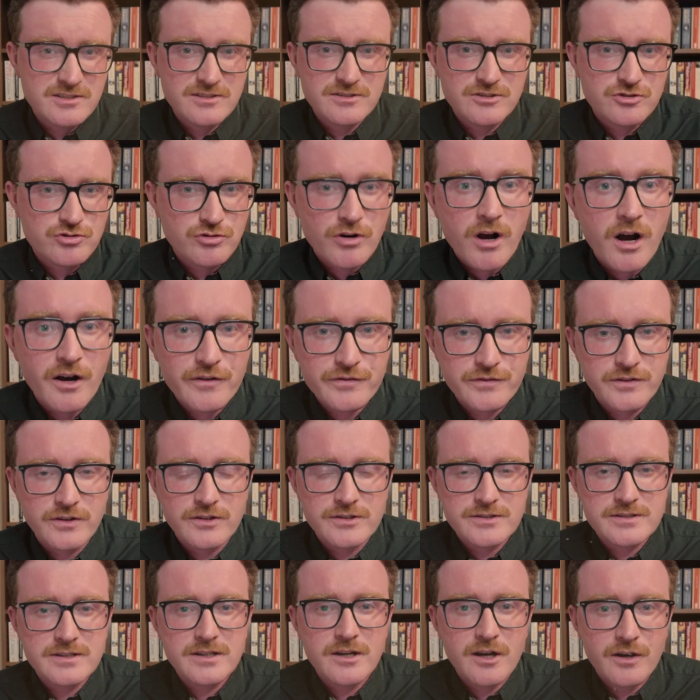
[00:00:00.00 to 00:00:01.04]
and
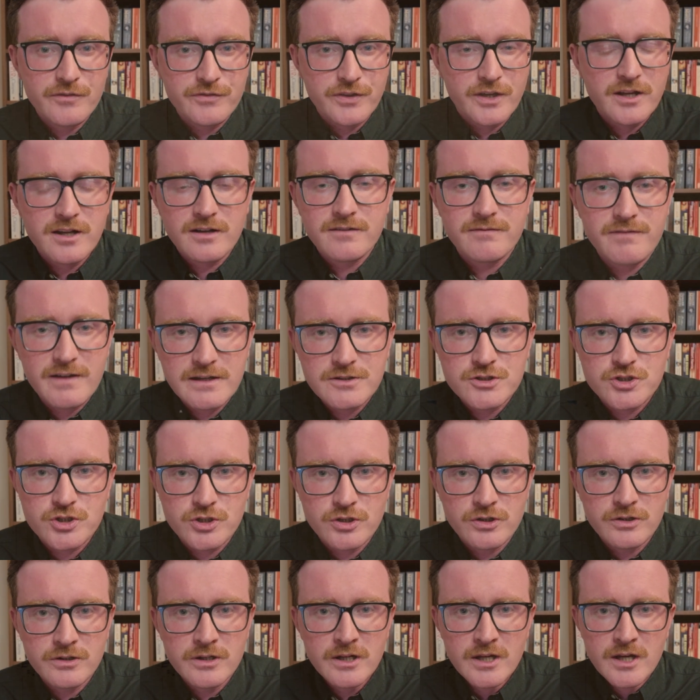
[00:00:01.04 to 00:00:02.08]
drafters of the
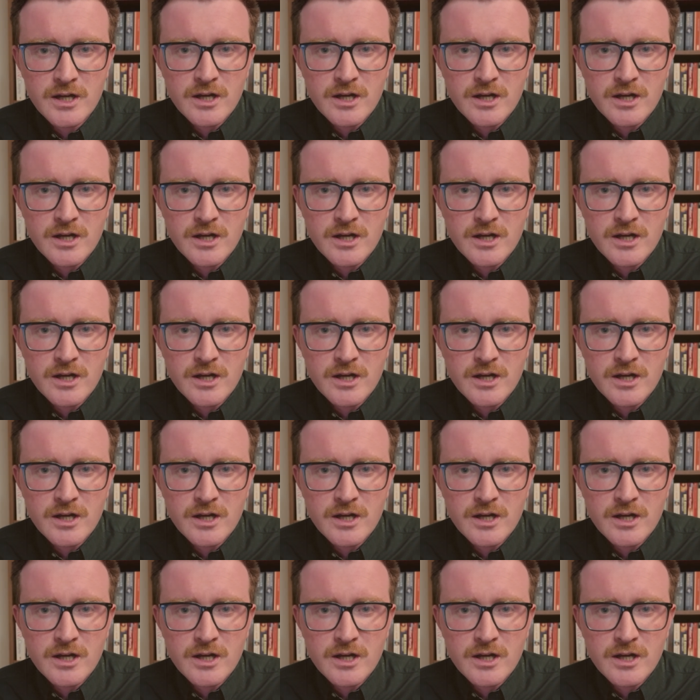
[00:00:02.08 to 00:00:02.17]
convention.